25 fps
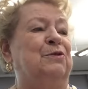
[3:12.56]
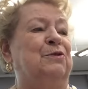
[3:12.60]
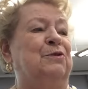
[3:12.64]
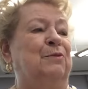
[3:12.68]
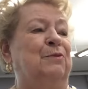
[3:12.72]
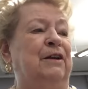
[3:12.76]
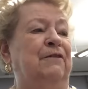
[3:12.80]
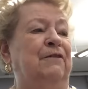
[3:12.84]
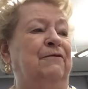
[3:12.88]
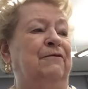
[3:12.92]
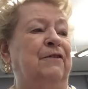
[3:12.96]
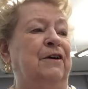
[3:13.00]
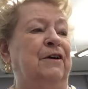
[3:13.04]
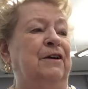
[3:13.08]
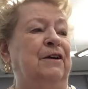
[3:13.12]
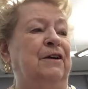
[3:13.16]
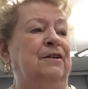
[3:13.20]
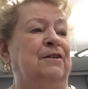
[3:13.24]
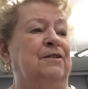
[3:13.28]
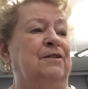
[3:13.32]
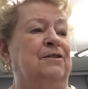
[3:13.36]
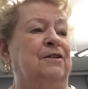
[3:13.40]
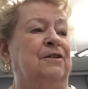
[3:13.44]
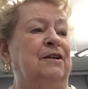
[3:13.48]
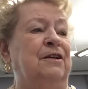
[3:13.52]
ratified
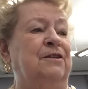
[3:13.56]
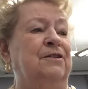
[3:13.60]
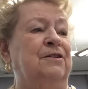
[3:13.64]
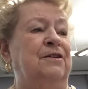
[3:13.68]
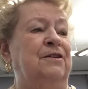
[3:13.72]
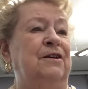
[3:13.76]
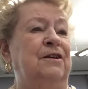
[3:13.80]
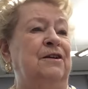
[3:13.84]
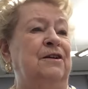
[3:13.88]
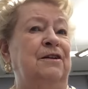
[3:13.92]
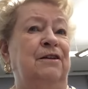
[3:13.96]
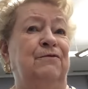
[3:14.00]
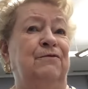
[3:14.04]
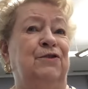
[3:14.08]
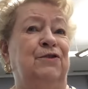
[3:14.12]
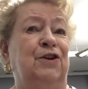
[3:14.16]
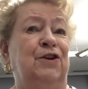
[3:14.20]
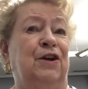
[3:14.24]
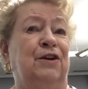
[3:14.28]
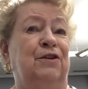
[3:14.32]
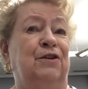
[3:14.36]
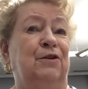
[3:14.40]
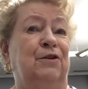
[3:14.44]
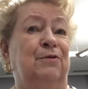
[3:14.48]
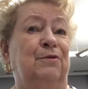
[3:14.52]
the 16th of
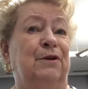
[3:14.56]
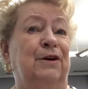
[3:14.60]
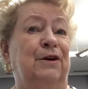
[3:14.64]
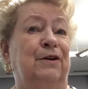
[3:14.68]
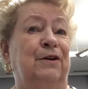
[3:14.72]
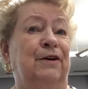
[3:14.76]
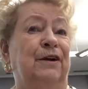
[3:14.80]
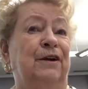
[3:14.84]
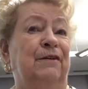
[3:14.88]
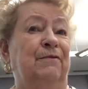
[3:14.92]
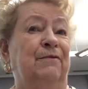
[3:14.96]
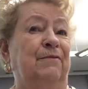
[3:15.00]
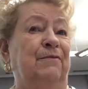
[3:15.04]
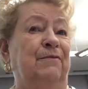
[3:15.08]
January,